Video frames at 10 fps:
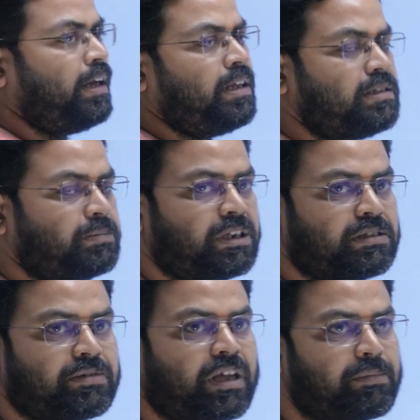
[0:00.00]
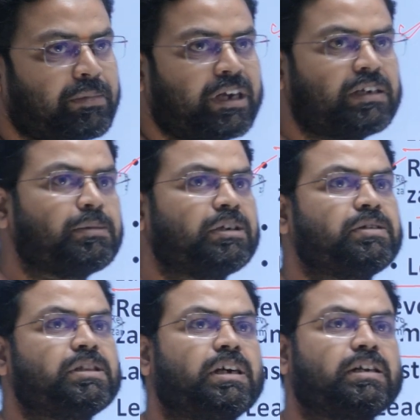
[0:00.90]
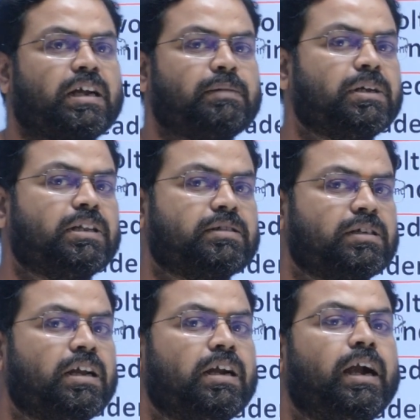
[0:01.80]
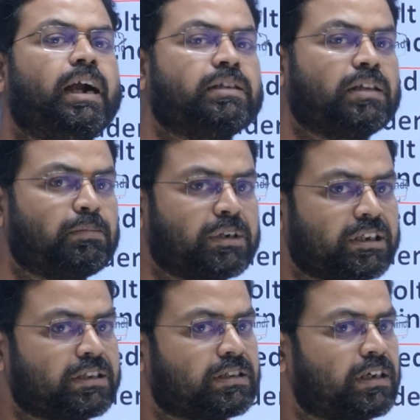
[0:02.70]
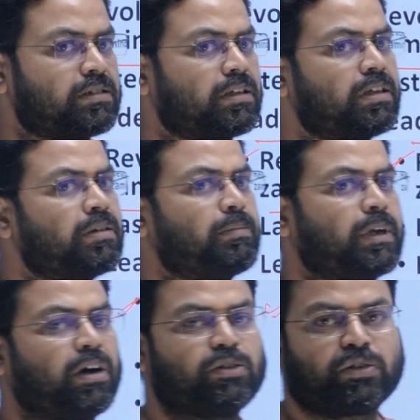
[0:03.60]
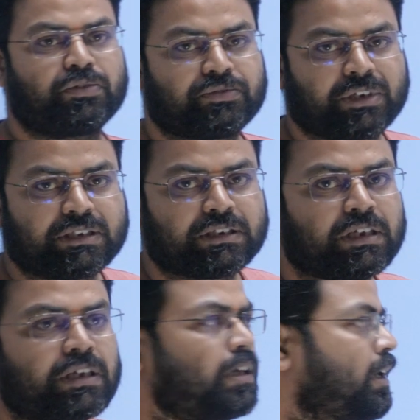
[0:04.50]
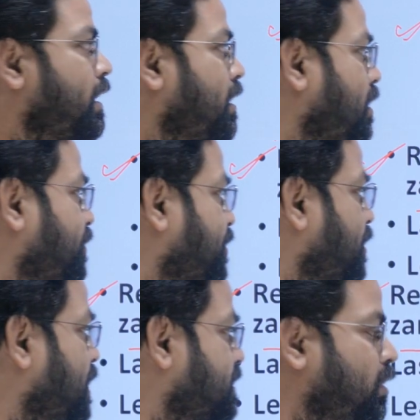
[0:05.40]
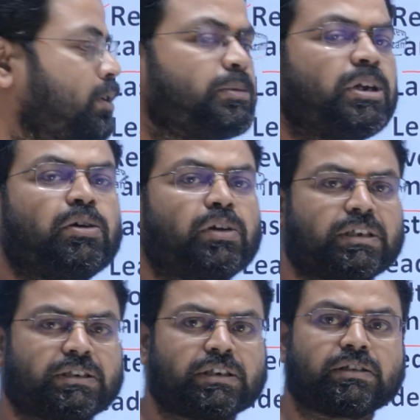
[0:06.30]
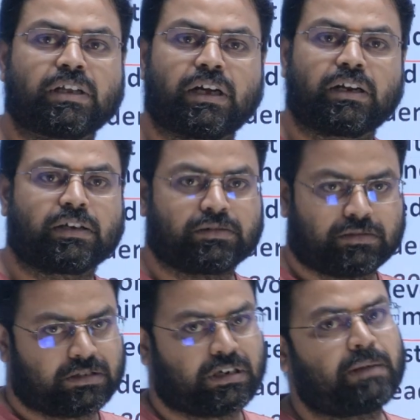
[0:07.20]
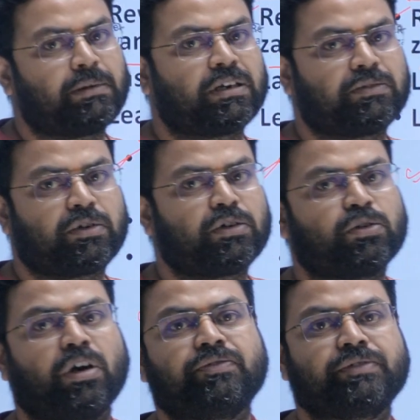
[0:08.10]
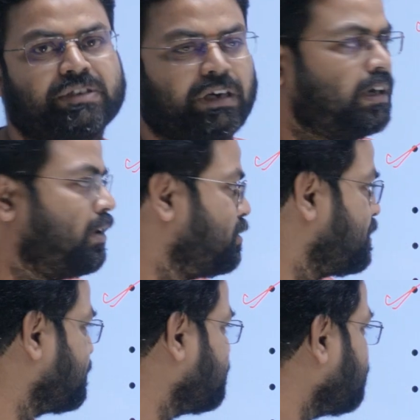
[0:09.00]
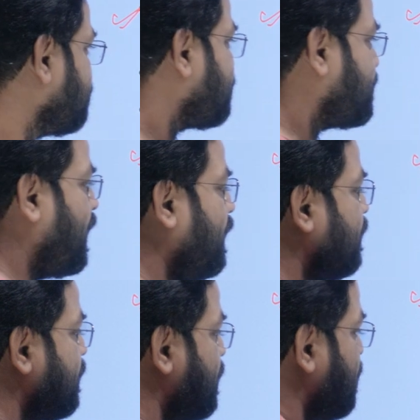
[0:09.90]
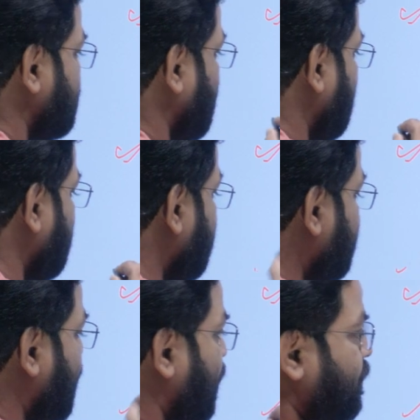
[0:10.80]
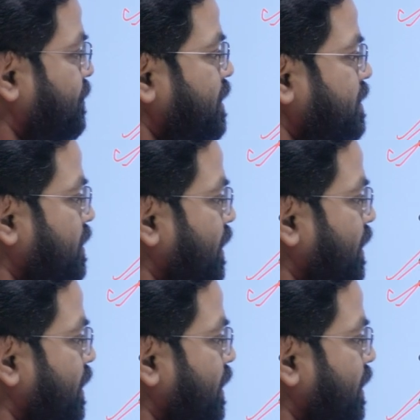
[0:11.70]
arrangements were made between the tribals and the Britishers, because of which for a short duration the tribal revolt got fizzled out. And the leader of this